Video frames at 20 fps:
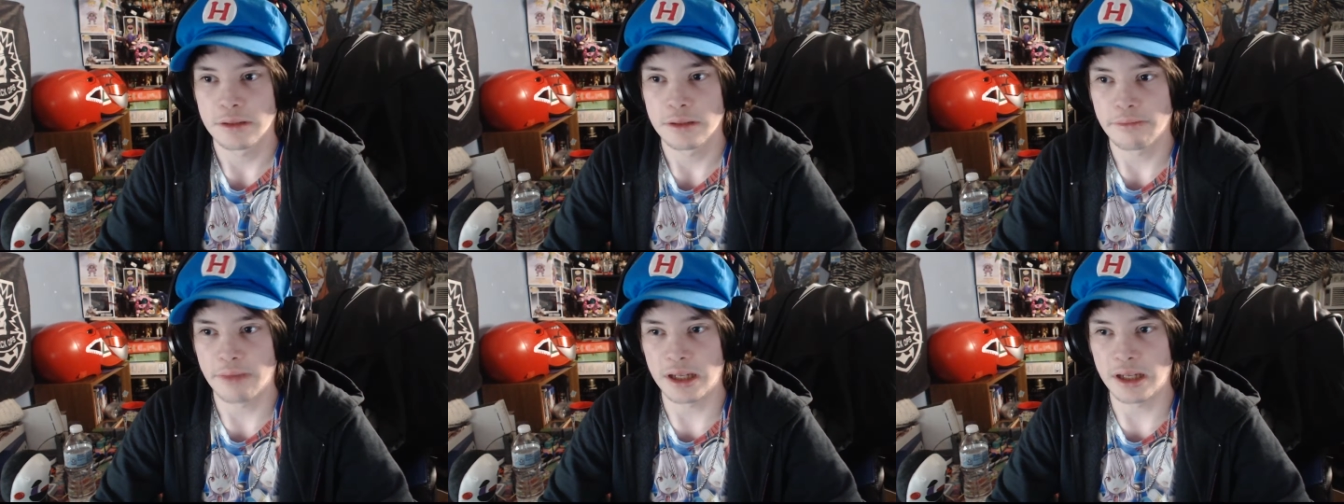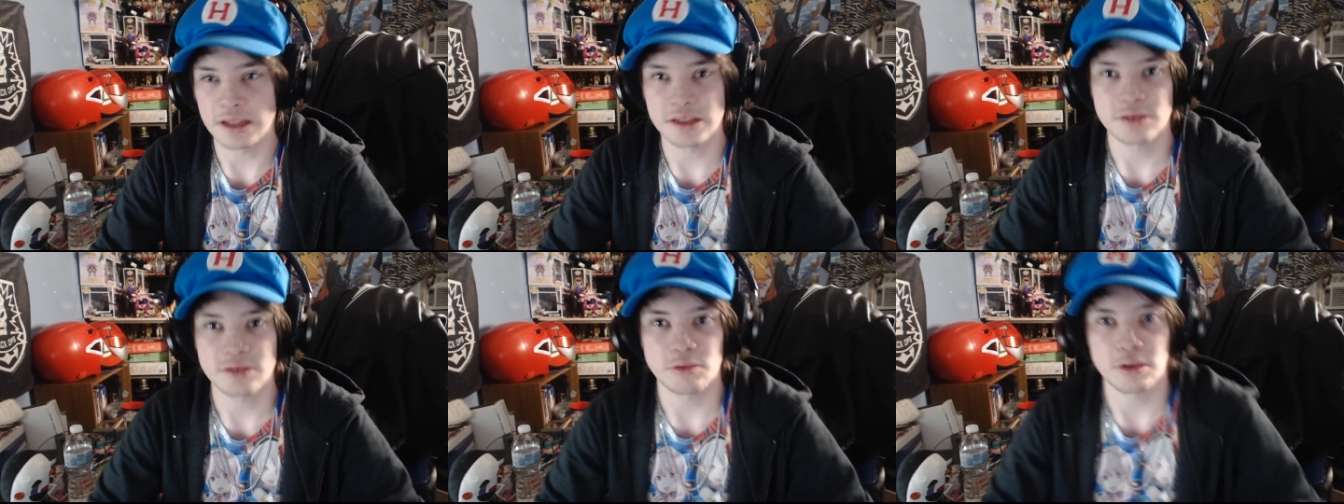But
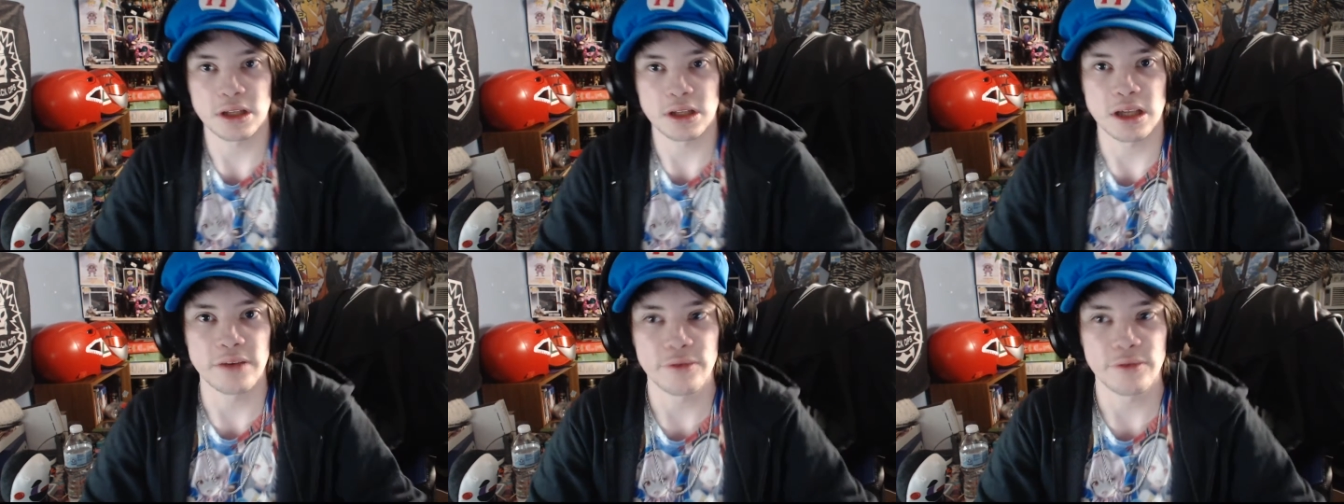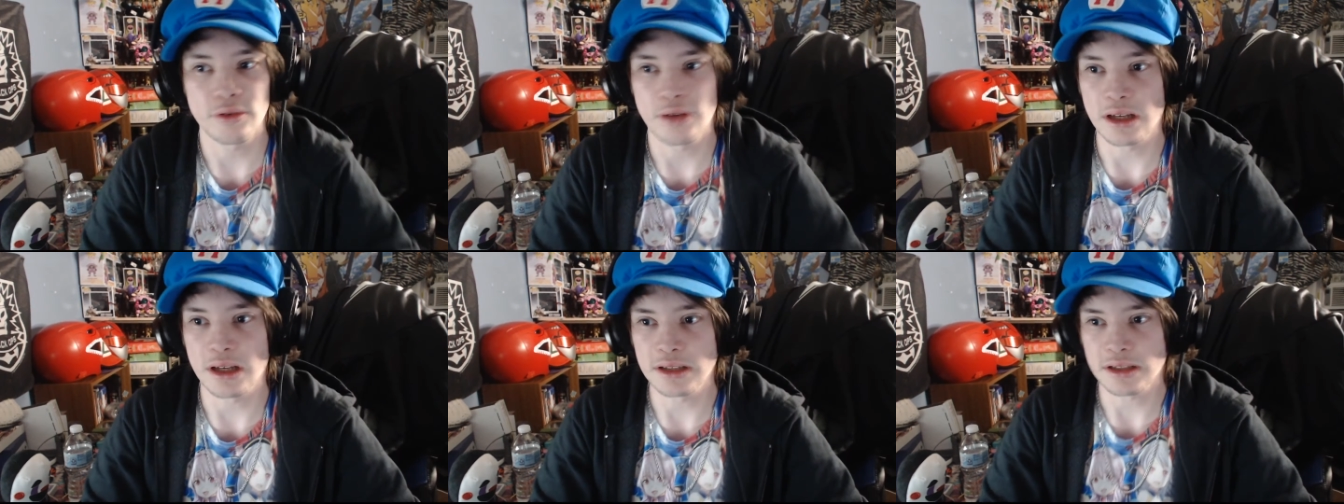I just want to give
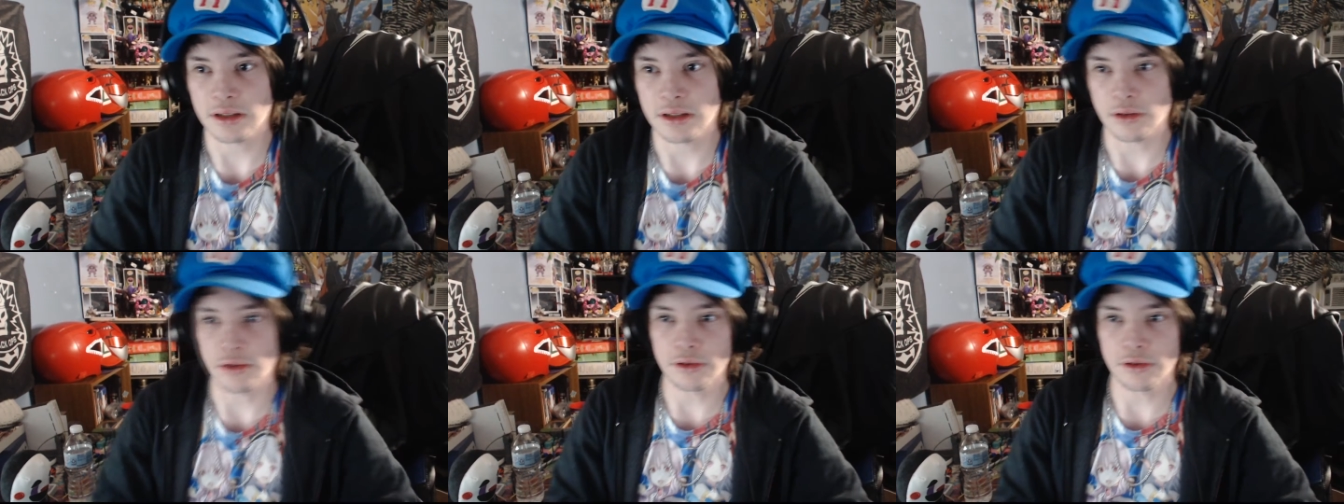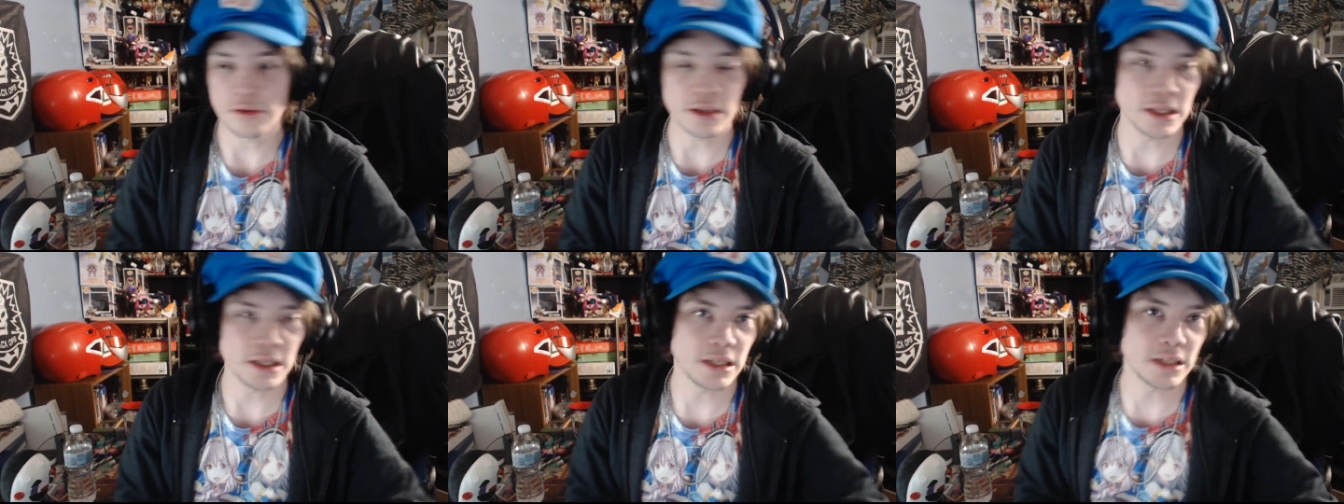you guys a
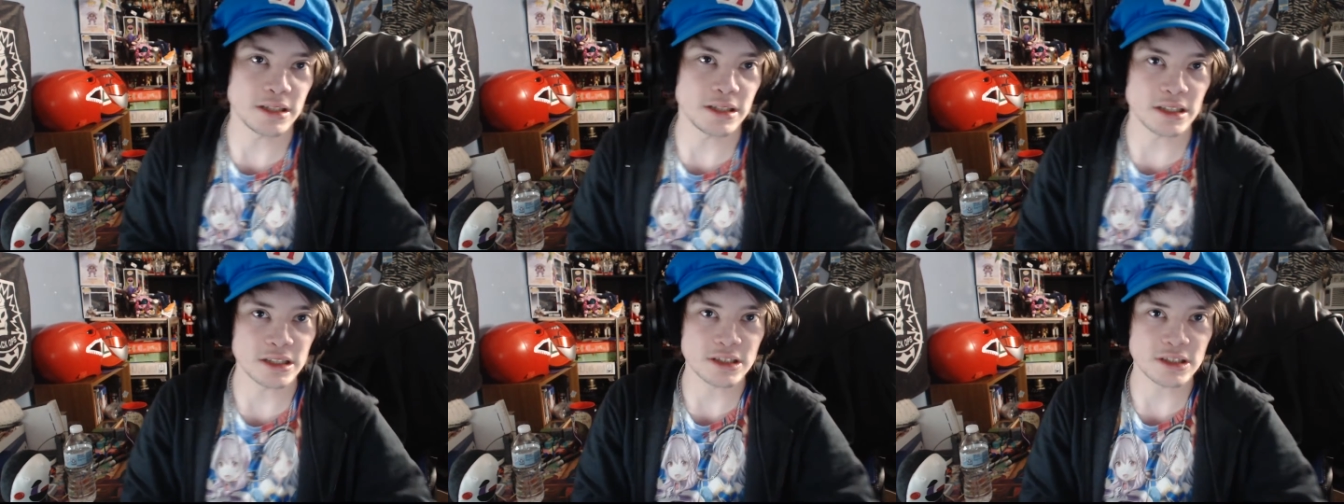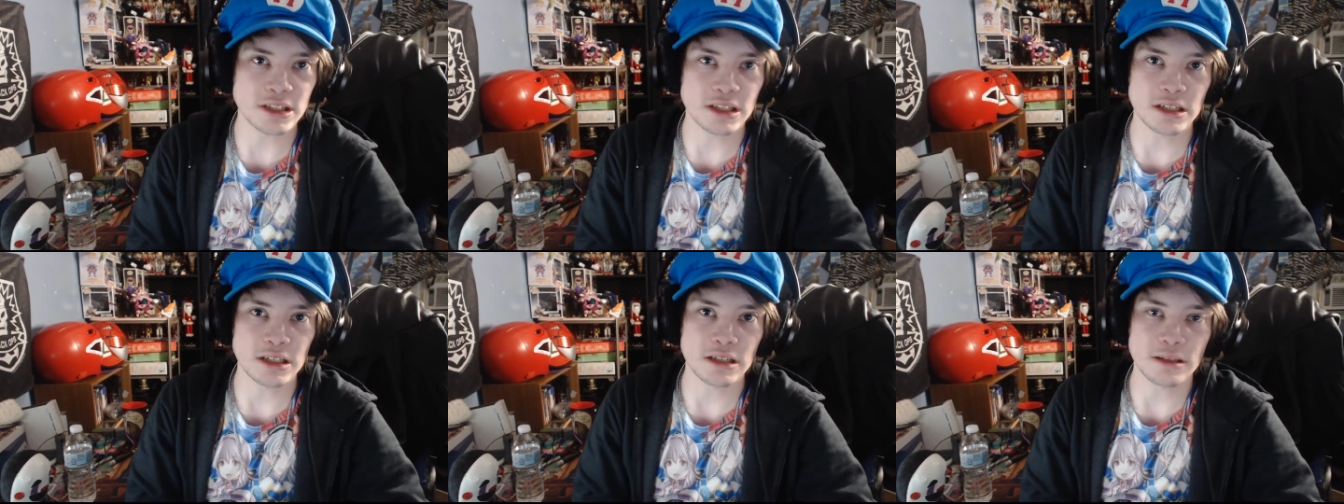goal. In
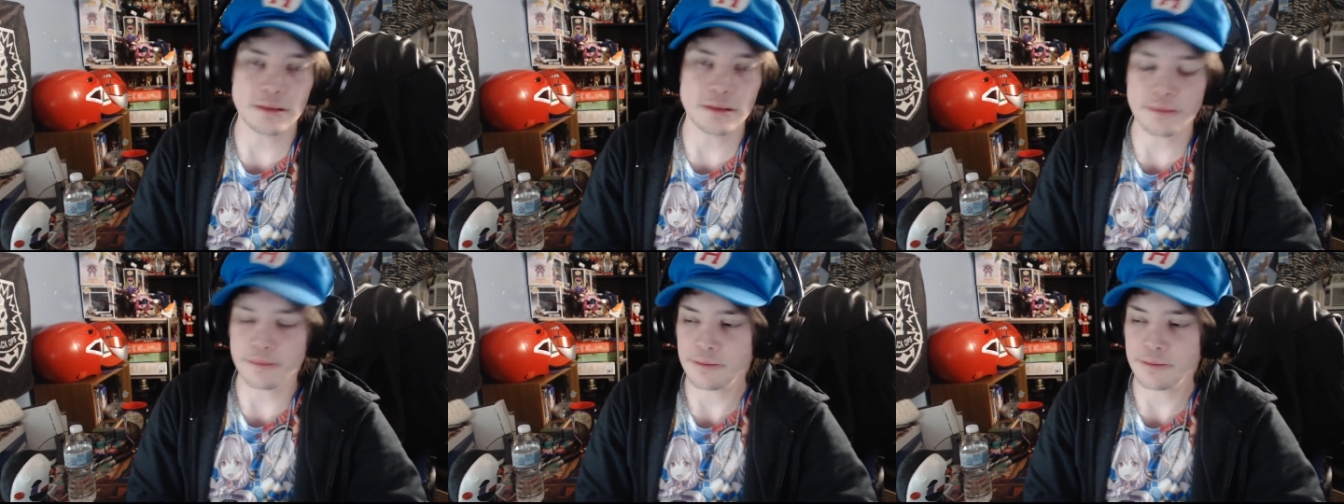addition,